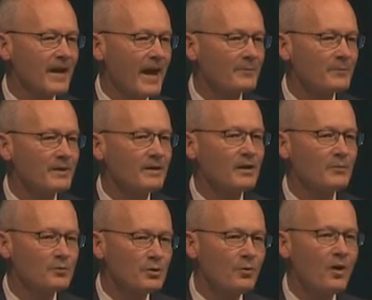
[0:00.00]
happening,
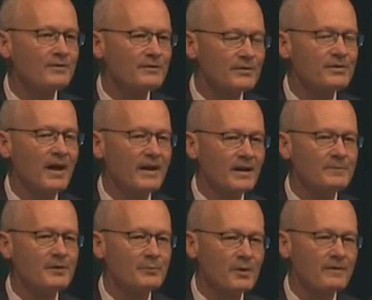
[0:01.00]
could you also stand up
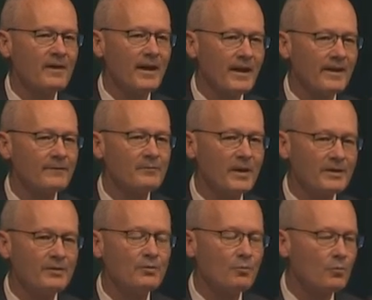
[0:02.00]
so we can thank everybody
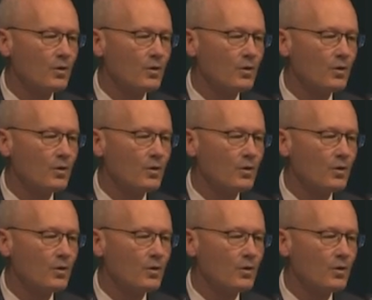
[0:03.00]
who